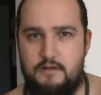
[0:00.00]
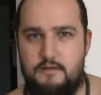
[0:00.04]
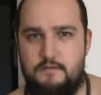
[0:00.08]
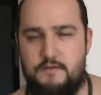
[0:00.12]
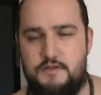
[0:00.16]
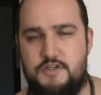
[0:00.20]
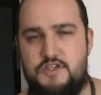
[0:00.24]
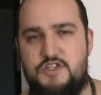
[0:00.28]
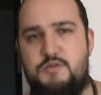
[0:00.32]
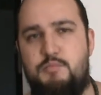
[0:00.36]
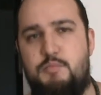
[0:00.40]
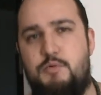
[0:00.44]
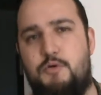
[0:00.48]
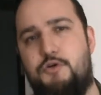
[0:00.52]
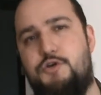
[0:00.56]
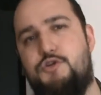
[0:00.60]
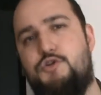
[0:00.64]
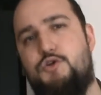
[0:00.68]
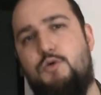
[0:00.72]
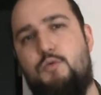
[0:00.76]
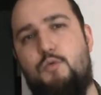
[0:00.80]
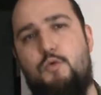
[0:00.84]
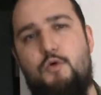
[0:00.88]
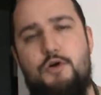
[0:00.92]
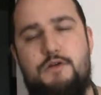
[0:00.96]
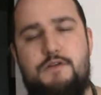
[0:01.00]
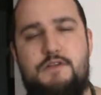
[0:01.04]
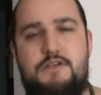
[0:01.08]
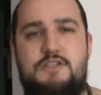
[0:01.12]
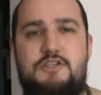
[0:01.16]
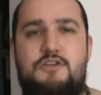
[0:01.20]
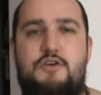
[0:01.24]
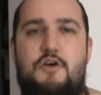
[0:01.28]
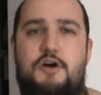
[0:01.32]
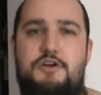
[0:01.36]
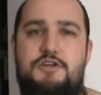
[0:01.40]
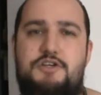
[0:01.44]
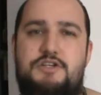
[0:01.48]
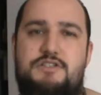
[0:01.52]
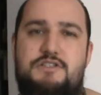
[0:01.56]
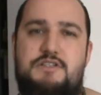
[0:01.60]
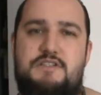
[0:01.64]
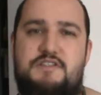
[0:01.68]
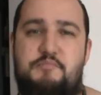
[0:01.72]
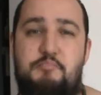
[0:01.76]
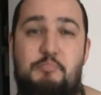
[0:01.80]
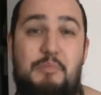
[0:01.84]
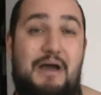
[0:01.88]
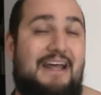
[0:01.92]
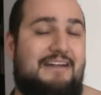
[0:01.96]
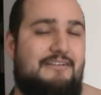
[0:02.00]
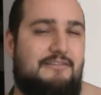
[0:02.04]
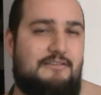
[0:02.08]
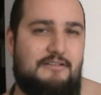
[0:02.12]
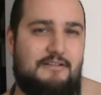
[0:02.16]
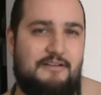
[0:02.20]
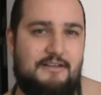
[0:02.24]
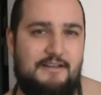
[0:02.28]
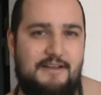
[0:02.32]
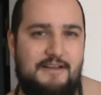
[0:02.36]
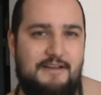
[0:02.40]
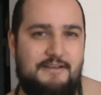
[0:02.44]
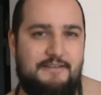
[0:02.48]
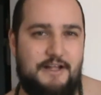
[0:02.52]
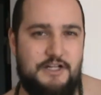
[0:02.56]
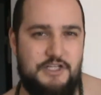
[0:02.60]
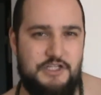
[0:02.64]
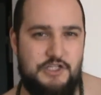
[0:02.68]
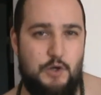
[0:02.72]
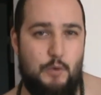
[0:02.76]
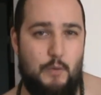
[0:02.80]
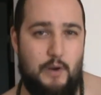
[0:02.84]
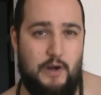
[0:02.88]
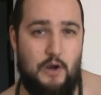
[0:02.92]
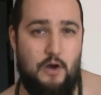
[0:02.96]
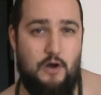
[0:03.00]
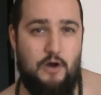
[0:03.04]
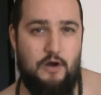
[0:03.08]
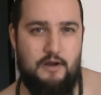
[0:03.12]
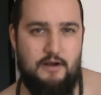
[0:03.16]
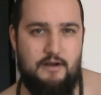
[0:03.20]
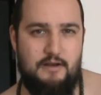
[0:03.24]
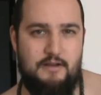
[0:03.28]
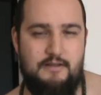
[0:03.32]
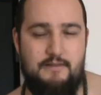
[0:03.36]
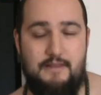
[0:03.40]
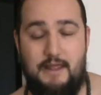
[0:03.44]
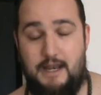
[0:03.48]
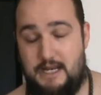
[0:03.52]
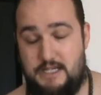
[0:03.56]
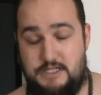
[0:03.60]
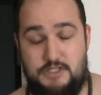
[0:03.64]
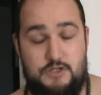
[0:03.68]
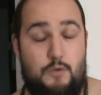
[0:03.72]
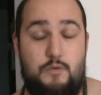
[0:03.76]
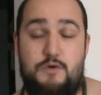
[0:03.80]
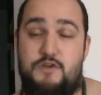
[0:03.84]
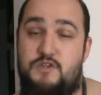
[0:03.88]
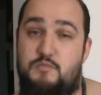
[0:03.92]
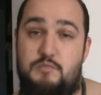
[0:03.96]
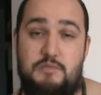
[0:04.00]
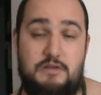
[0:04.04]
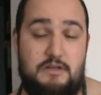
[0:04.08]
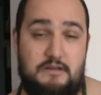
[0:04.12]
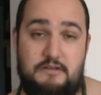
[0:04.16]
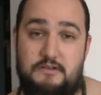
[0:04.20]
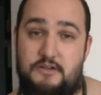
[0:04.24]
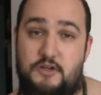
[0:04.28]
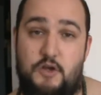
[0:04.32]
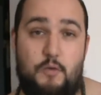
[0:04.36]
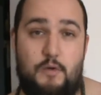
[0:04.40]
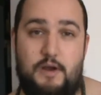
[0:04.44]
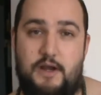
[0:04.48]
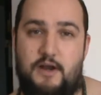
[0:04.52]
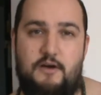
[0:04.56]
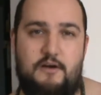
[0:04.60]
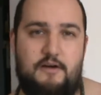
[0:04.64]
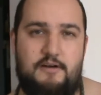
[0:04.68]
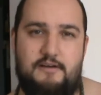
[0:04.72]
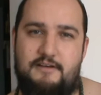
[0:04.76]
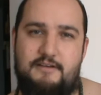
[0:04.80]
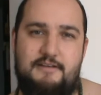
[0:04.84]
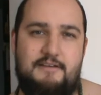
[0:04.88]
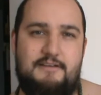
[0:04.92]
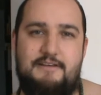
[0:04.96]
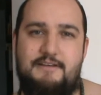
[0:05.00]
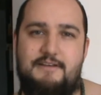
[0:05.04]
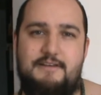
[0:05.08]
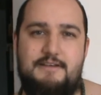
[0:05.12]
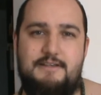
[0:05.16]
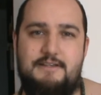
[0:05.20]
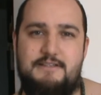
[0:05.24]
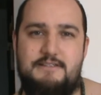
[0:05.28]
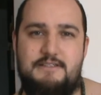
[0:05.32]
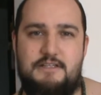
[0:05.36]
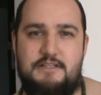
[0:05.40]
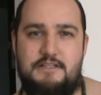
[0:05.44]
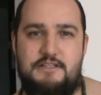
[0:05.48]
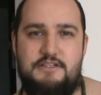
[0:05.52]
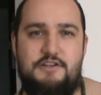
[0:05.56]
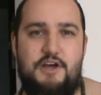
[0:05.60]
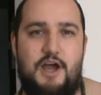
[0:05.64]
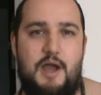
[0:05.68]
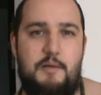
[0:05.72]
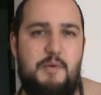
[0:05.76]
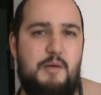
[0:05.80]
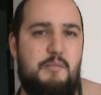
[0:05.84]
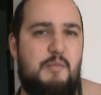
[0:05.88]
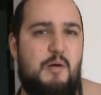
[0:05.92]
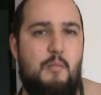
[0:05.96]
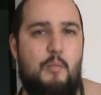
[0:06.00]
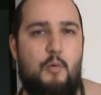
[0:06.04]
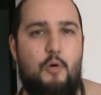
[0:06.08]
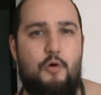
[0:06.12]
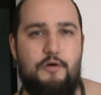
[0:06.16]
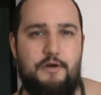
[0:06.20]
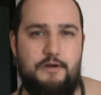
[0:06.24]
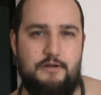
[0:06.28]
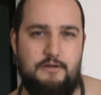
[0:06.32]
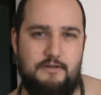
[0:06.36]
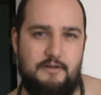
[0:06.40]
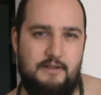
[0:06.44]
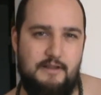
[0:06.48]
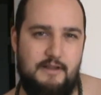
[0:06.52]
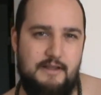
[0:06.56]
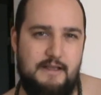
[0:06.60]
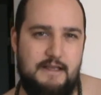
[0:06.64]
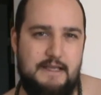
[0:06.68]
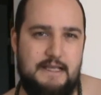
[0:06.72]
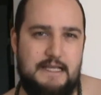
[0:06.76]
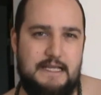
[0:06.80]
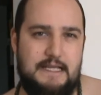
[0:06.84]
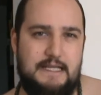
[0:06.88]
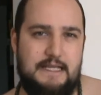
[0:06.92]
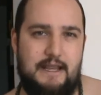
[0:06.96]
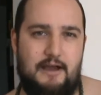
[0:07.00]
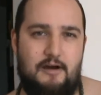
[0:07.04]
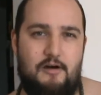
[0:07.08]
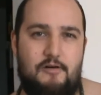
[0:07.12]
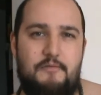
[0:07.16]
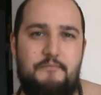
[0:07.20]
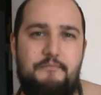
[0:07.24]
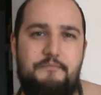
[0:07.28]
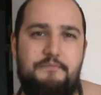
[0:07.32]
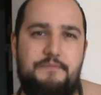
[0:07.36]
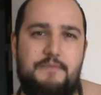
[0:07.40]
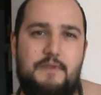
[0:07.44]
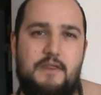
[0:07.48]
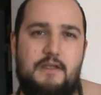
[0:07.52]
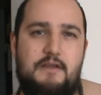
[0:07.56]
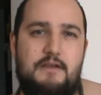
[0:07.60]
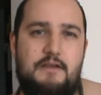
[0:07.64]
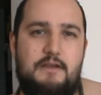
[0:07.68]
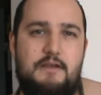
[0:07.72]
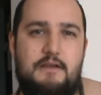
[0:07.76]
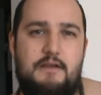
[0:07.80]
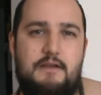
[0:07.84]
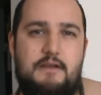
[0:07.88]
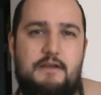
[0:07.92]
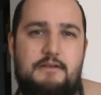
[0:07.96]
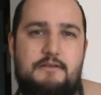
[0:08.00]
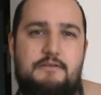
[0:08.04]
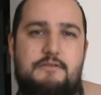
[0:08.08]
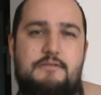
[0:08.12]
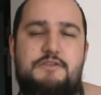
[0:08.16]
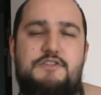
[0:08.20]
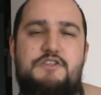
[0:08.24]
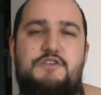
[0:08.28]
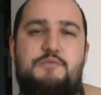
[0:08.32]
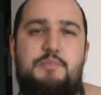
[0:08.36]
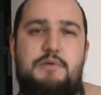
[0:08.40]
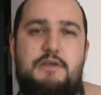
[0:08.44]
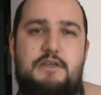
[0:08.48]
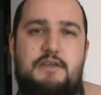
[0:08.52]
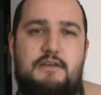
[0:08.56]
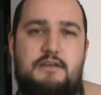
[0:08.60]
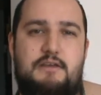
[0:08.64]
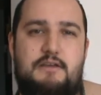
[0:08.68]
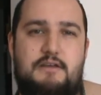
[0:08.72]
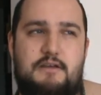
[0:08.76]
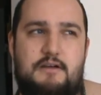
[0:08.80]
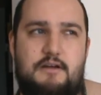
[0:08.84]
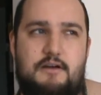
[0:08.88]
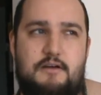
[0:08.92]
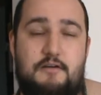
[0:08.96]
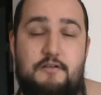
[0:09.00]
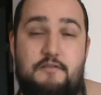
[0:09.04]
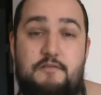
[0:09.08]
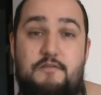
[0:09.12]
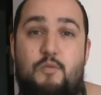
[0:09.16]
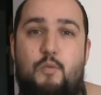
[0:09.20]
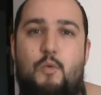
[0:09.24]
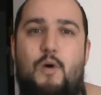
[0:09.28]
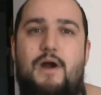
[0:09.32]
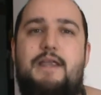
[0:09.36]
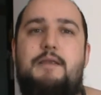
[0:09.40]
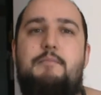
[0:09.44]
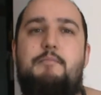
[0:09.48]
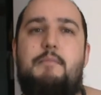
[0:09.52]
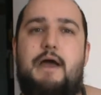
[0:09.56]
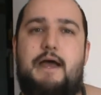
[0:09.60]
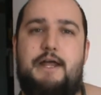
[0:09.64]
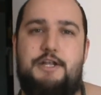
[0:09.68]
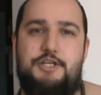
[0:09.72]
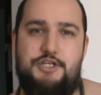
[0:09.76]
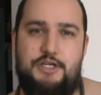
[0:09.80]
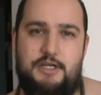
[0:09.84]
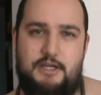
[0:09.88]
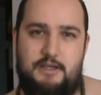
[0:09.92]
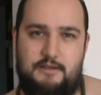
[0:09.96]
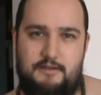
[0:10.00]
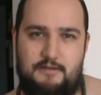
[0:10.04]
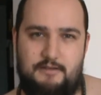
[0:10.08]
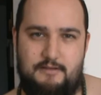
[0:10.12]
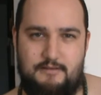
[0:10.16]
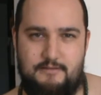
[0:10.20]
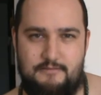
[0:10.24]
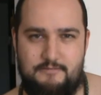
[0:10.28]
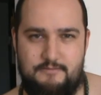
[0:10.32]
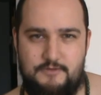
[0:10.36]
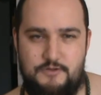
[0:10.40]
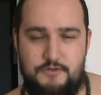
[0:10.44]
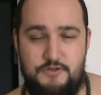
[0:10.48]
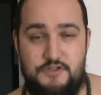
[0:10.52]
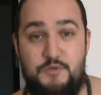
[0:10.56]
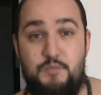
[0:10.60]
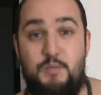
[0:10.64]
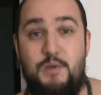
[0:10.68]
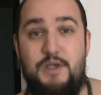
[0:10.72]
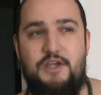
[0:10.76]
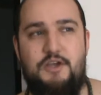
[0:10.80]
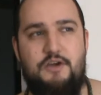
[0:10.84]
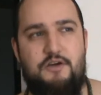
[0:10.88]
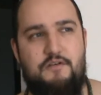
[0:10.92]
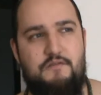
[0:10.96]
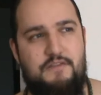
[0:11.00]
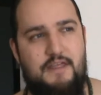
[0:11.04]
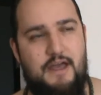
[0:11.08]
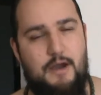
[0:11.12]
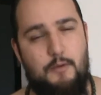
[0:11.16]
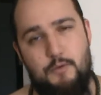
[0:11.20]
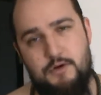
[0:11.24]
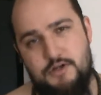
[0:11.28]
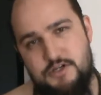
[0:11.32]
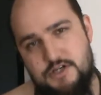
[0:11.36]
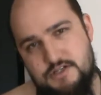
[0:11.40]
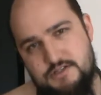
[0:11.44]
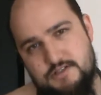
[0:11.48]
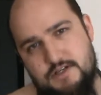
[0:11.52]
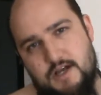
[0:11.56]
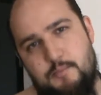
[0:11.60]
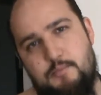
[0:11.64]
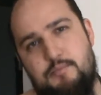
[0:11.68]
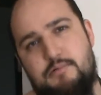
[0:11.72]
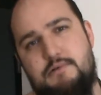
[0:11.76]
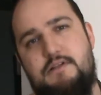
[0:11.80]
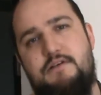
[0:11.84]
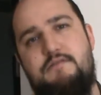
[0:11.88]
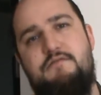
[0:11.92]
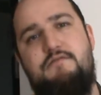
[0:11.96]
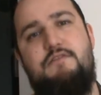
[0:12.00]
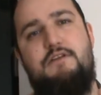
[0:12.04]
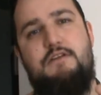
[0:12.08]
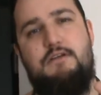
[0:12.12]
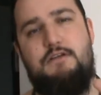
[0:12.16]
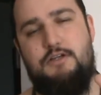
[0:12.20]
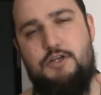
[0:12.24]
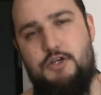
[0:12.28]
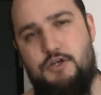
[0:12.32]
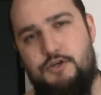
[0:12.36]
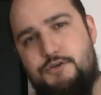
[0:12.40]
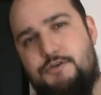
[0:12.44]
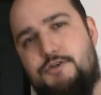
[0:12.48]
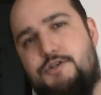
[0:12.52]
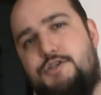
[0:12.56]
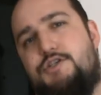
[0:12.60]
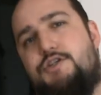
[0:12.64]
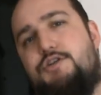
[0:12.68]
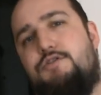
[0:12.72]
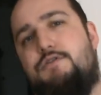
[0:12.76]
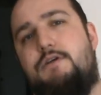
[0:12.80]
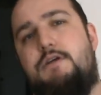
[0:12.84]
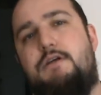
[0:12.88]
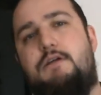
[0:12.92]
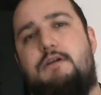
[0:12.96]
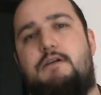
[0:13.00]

this spiritual war, this consciousness battle that's going on, that has always been going on since time immemorial. Now, to speak of white magic, to speak of that which is uplifting, nurturing,